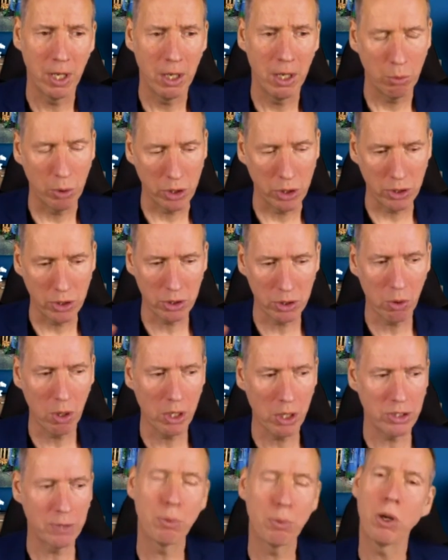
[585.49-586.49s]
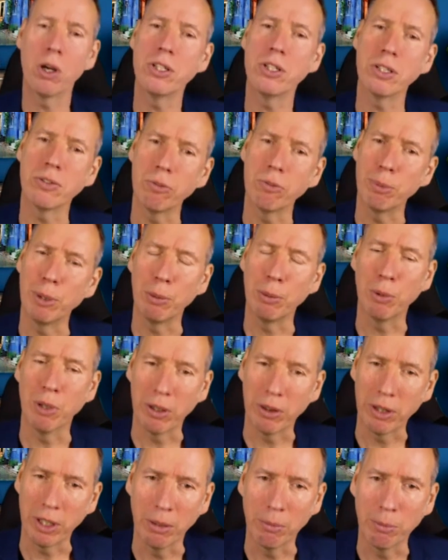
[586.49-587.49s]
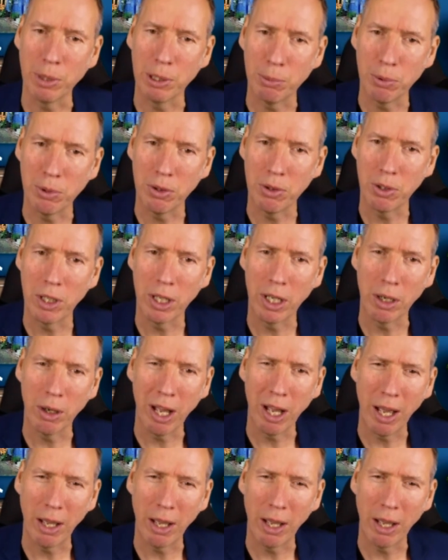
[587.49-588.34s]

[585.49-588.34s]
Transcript: which is quite surprising for people. I think people are like,